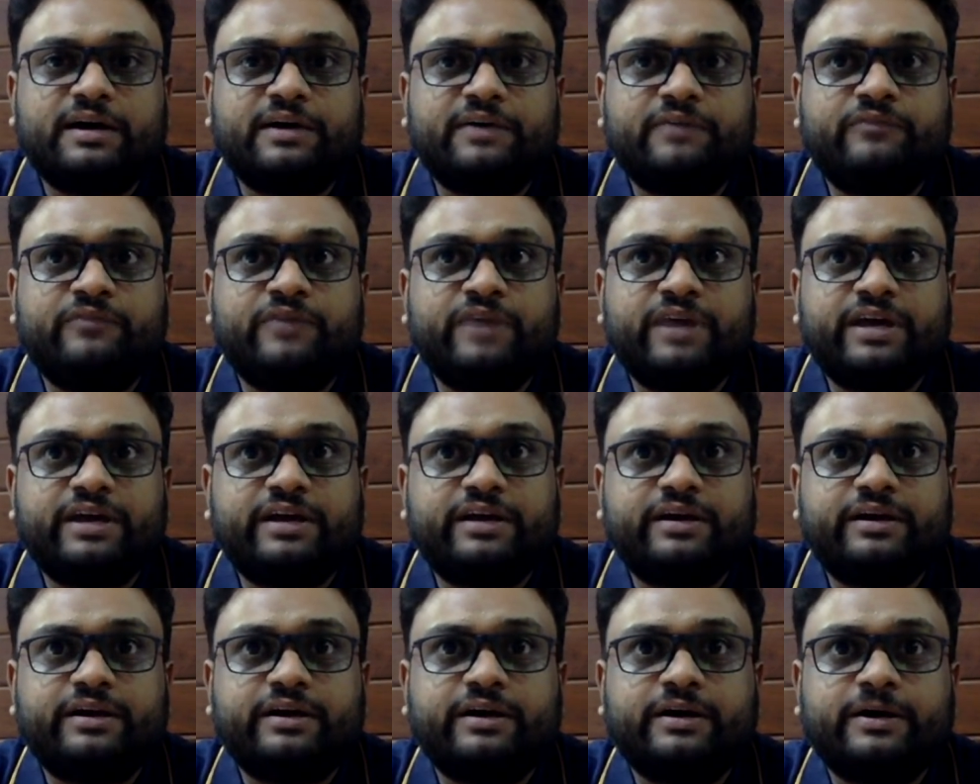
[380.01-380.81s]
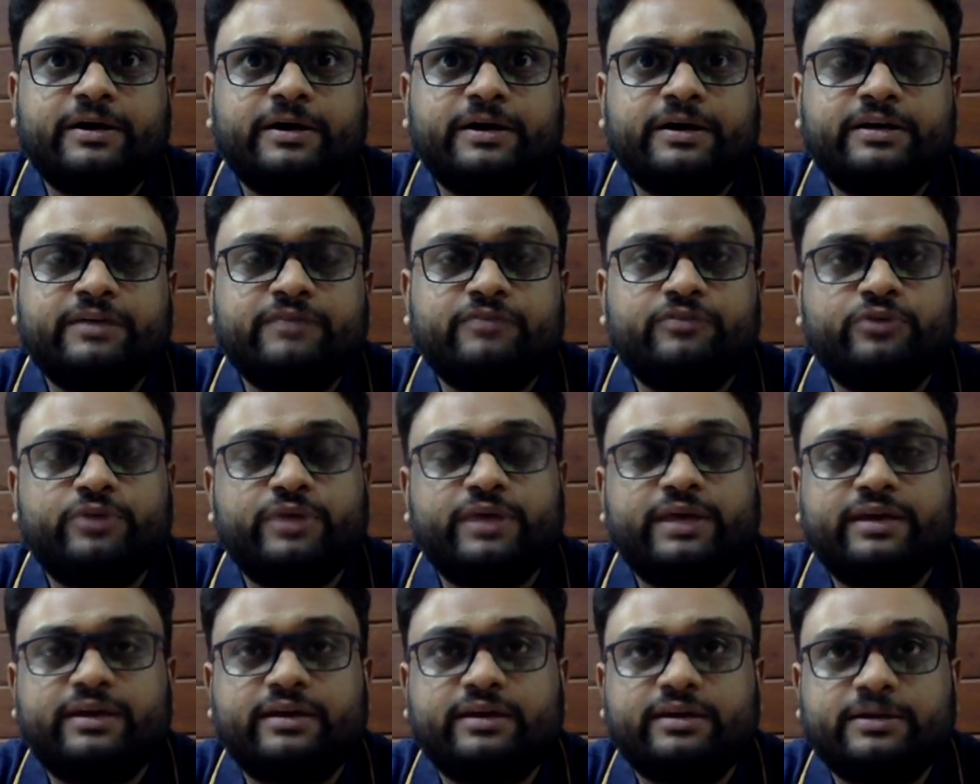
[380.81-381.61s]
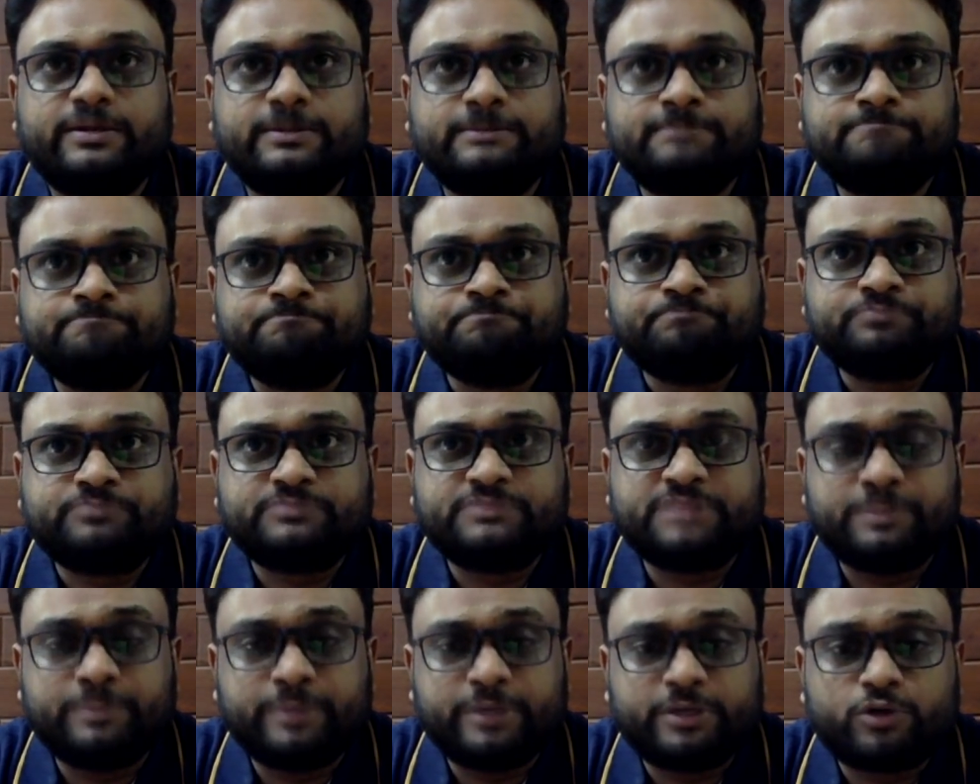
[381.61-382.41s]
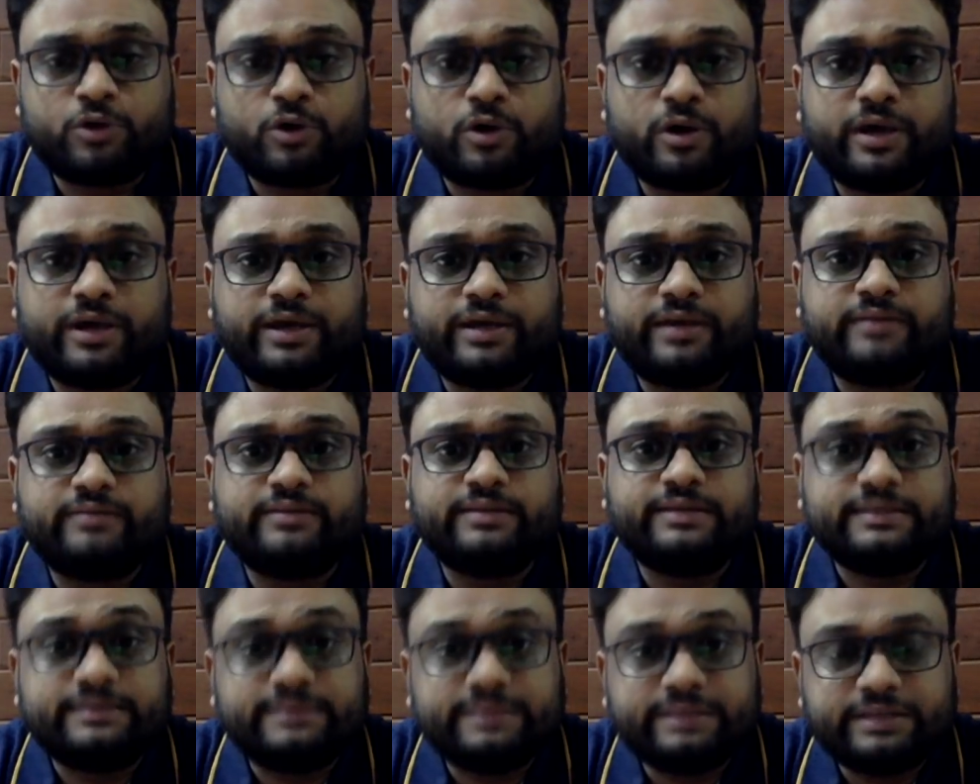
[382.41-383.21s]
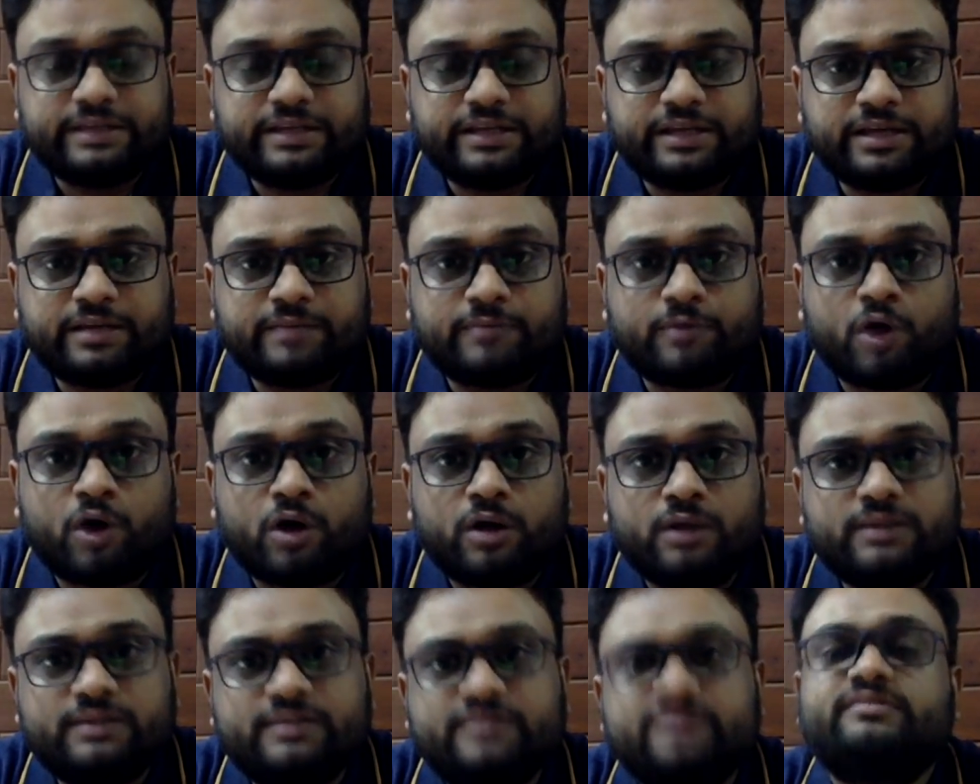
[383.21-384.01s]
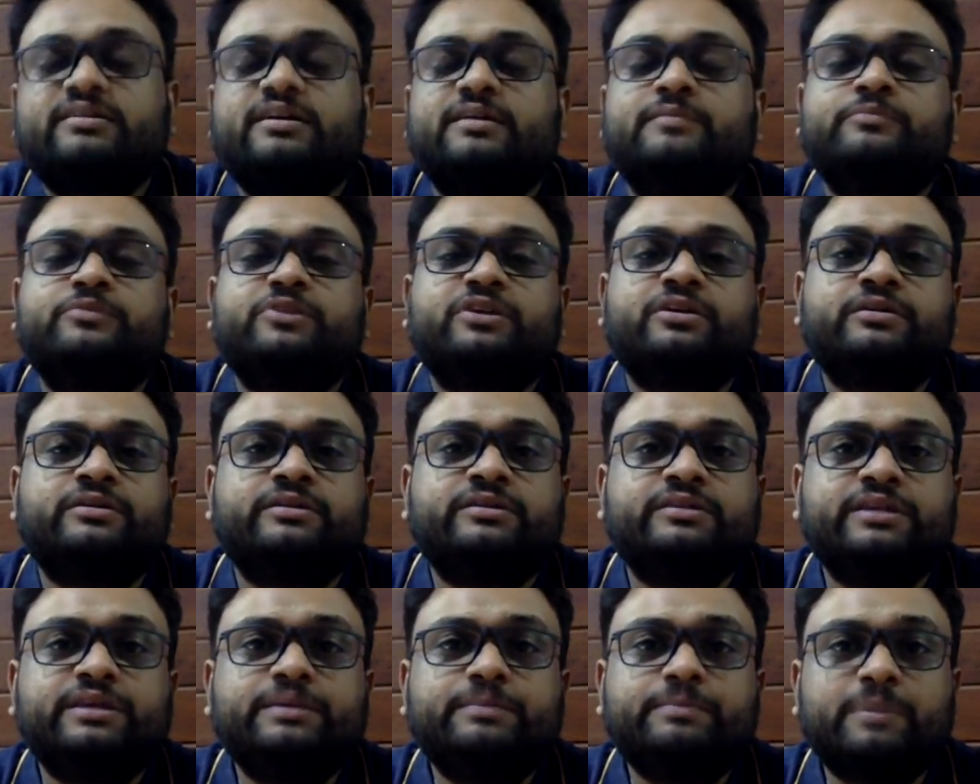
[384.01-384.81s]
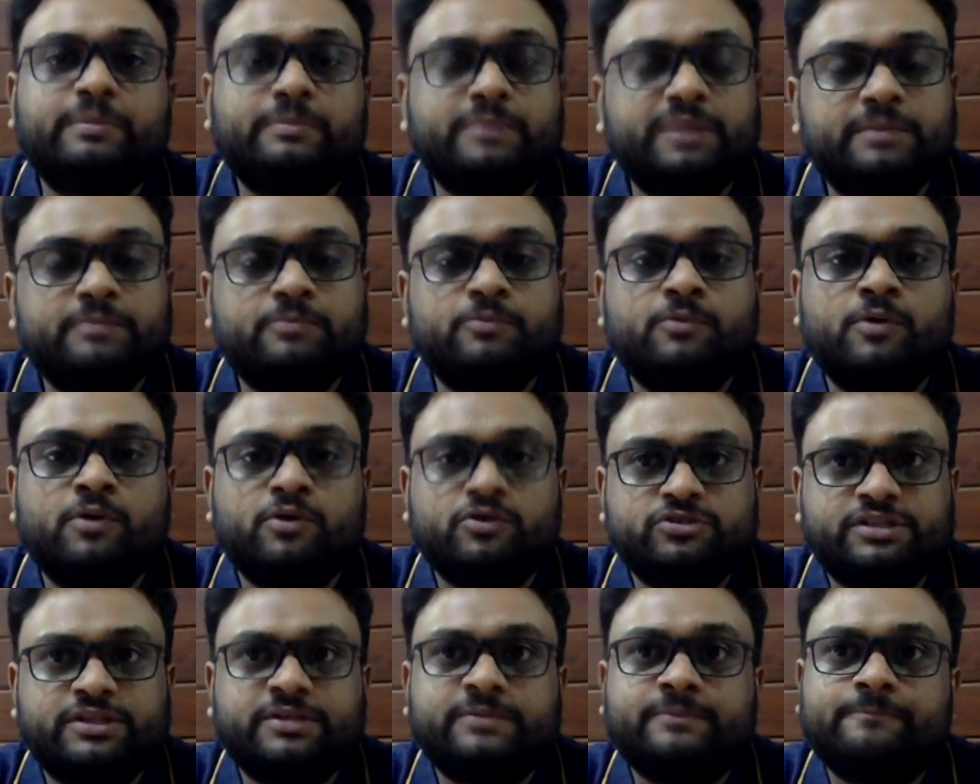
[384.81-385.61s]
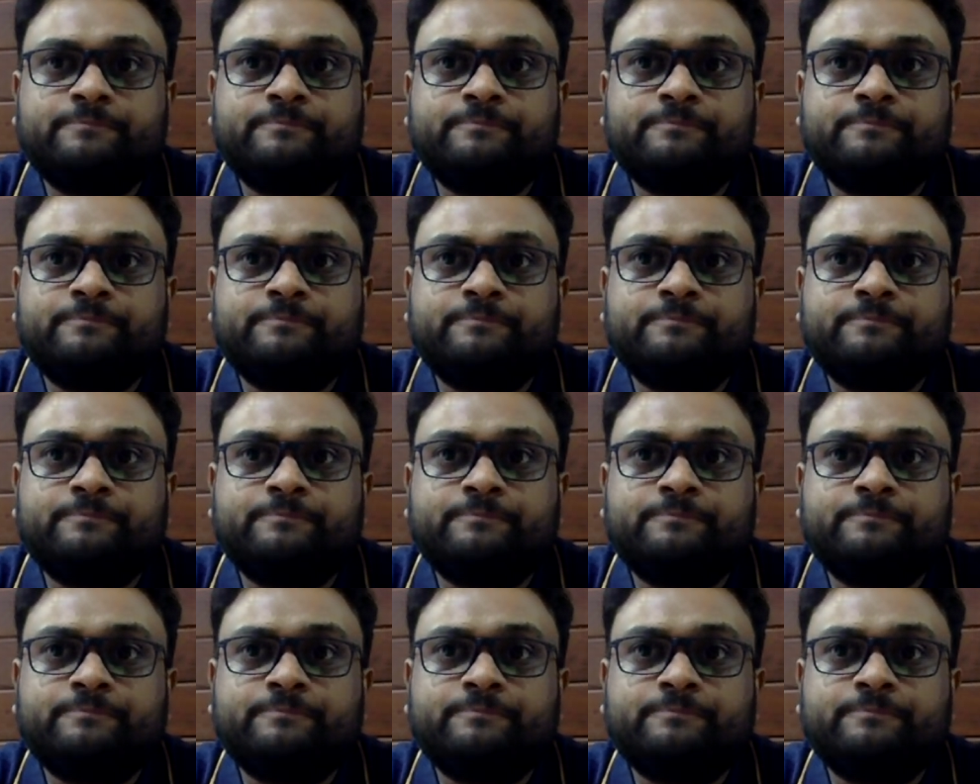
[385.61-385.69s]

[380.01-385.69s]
where if you take the Bitcoin, the Ethereum, all these comes under the public blockchain.